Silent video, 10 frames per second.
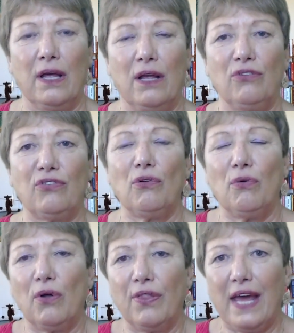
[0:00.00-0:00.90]
And so,
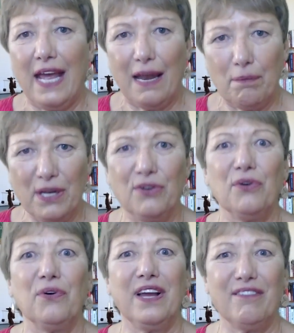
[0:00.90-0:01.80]
what they had been
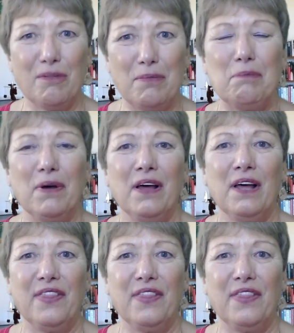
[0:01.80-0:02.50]
doing, and remember,